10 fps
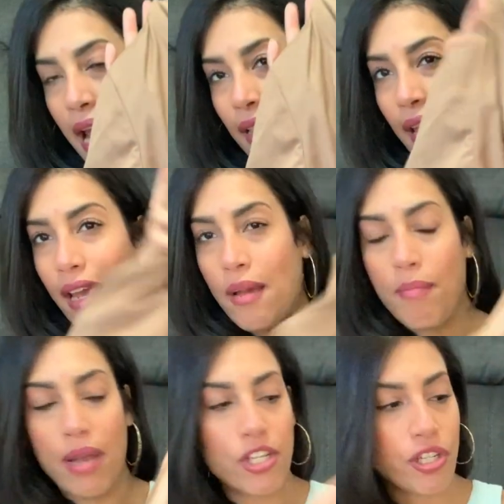I like
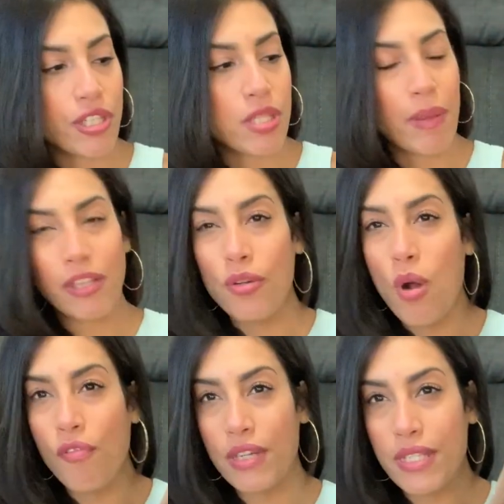my shirts to be a little
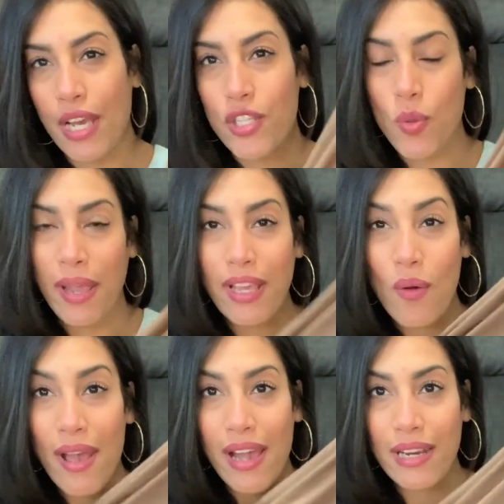oversized so I can
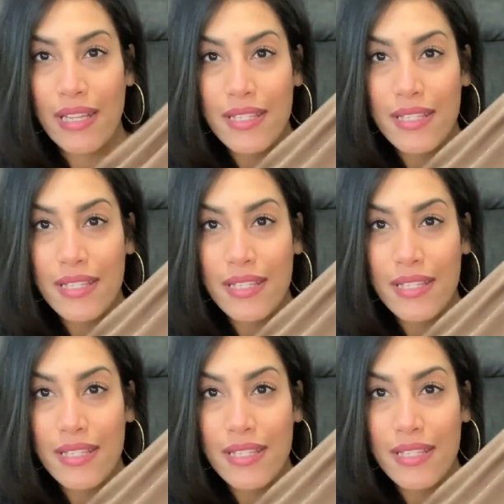go ahead and